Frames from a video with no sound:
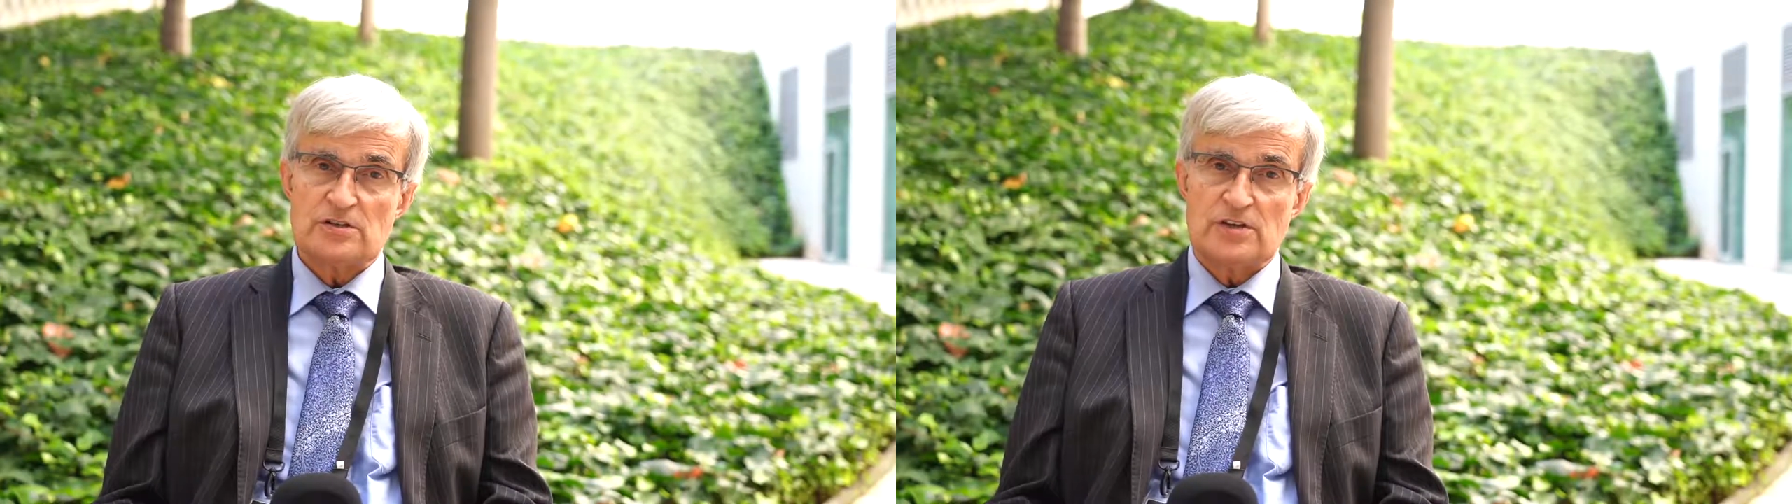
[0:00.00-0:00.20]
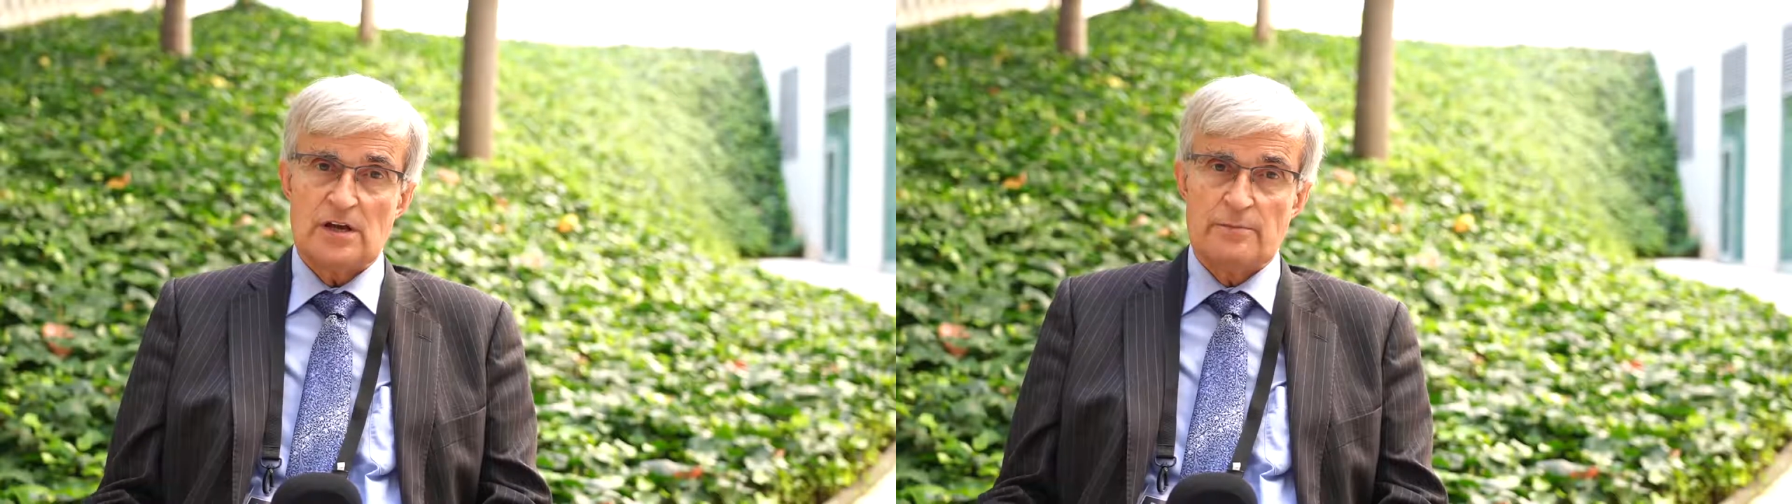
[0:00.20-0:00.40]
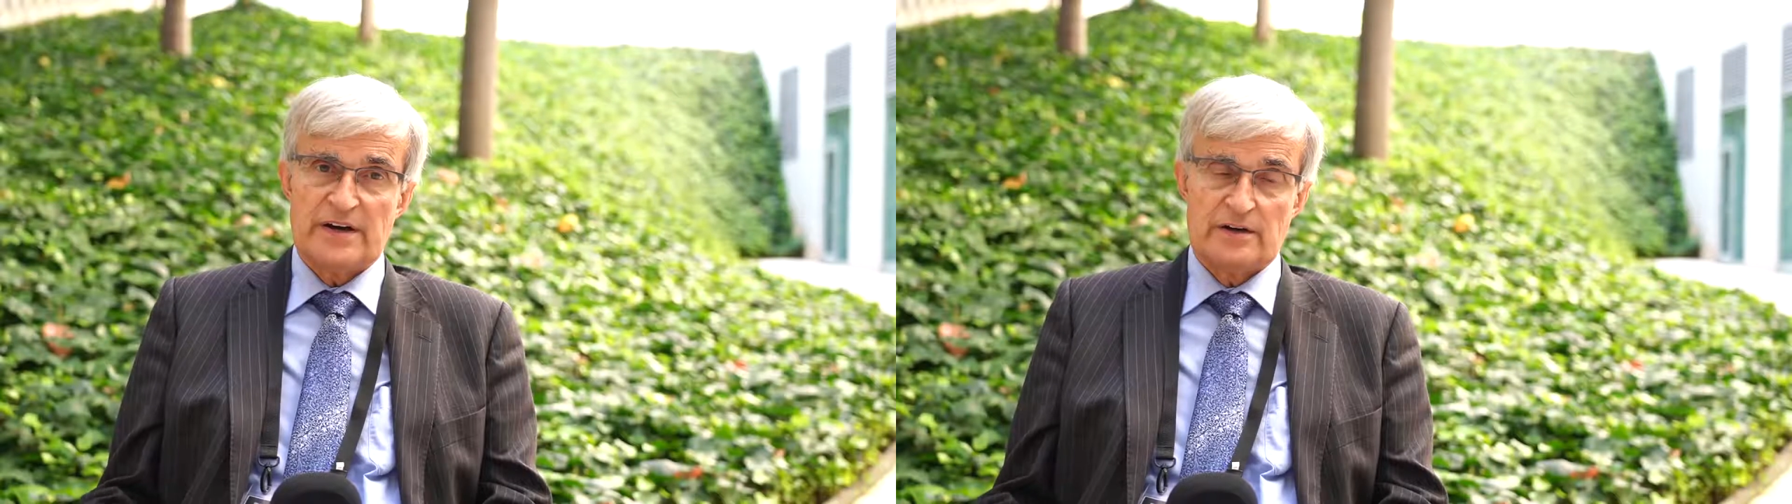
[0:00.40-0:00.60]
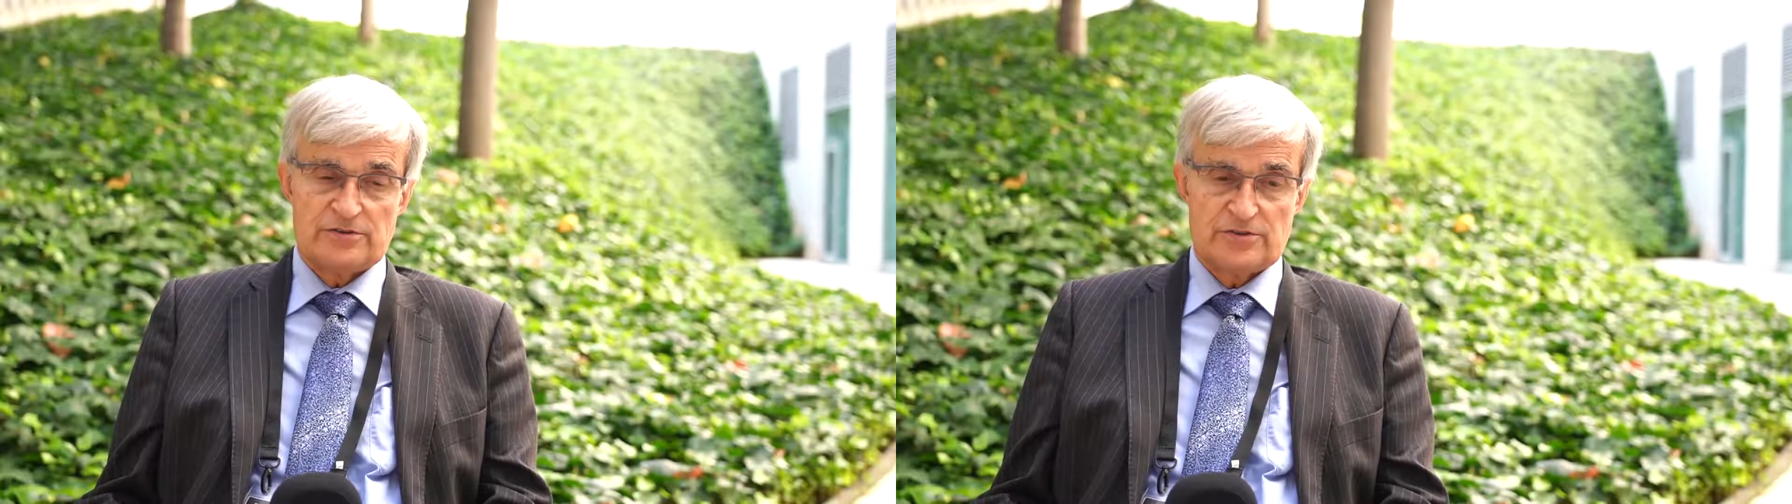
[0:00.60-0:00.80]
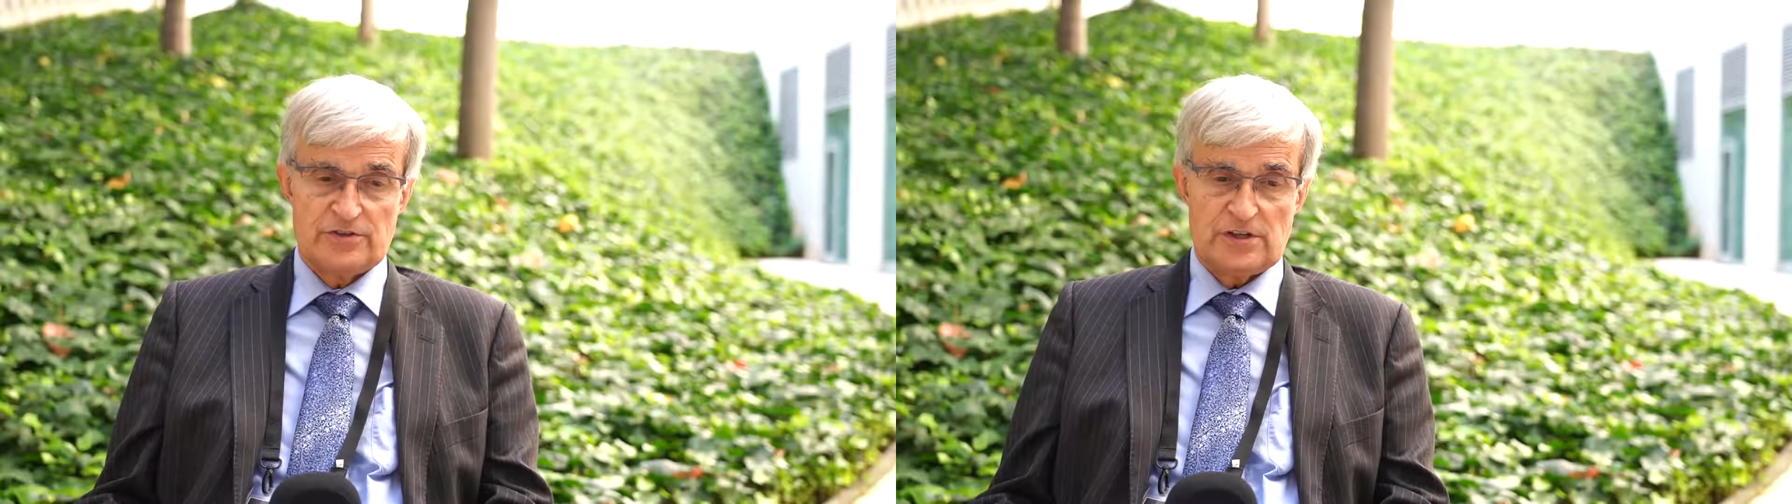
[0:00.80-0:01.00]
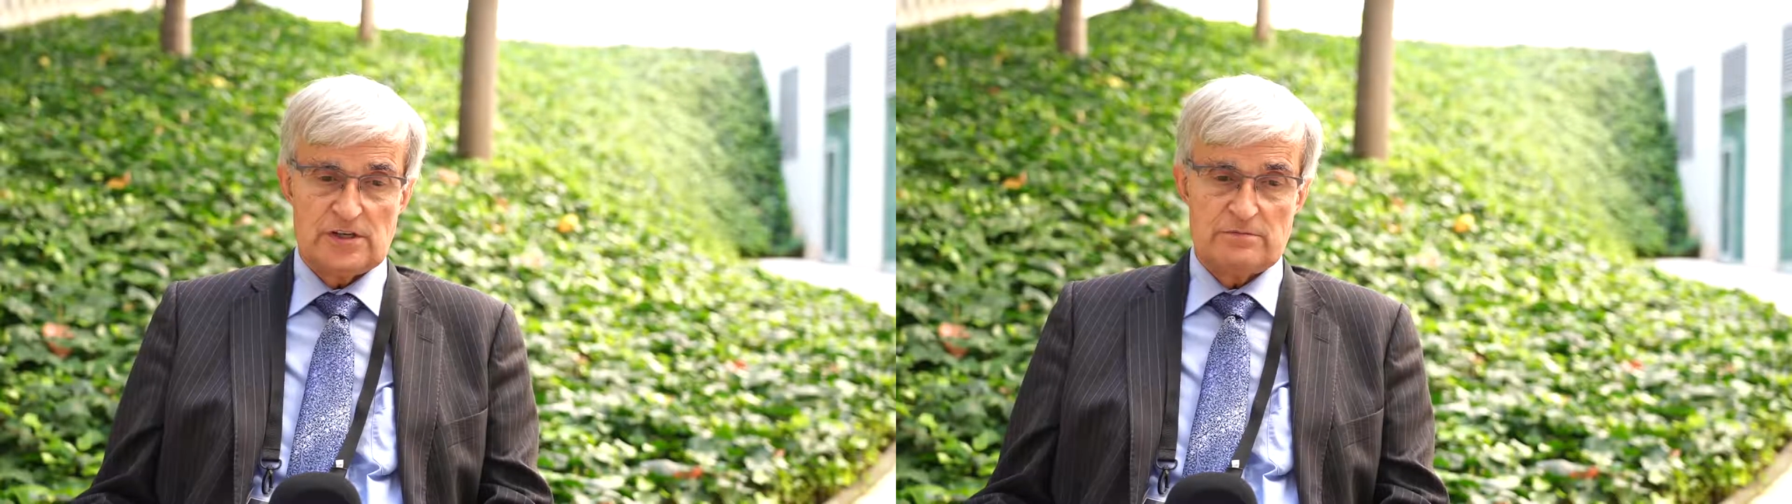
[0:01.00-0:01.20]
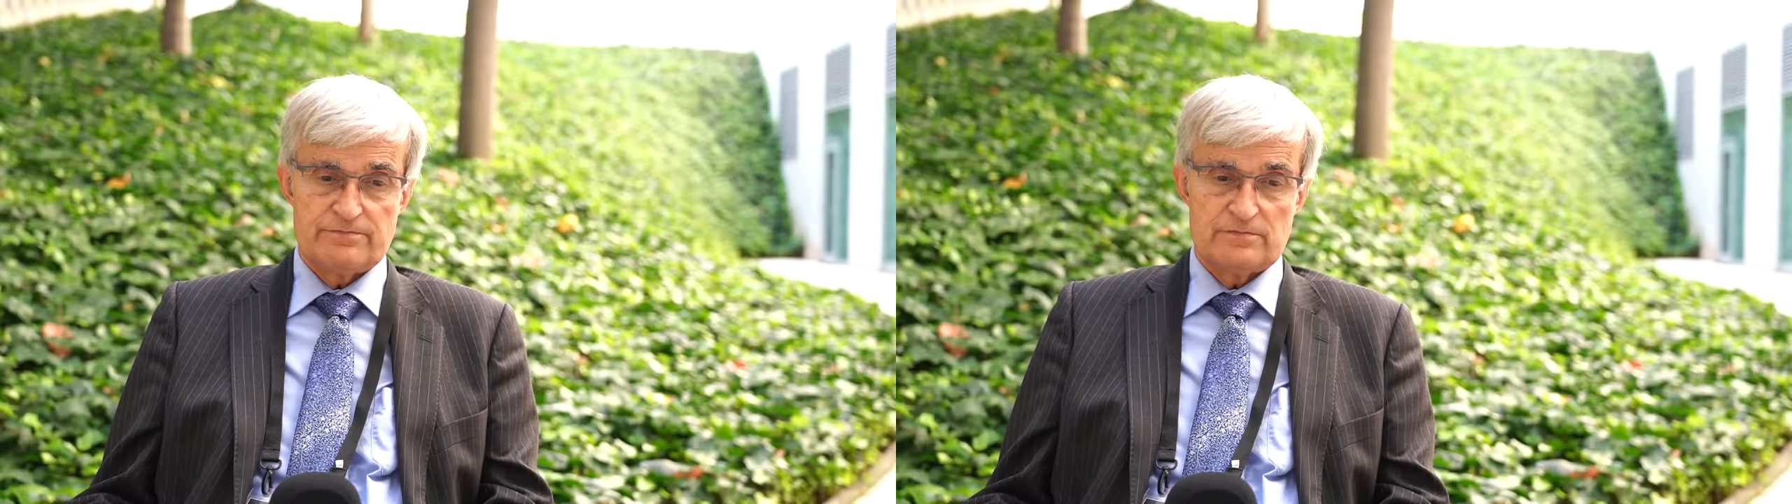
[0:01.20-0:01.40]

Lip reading: thing about the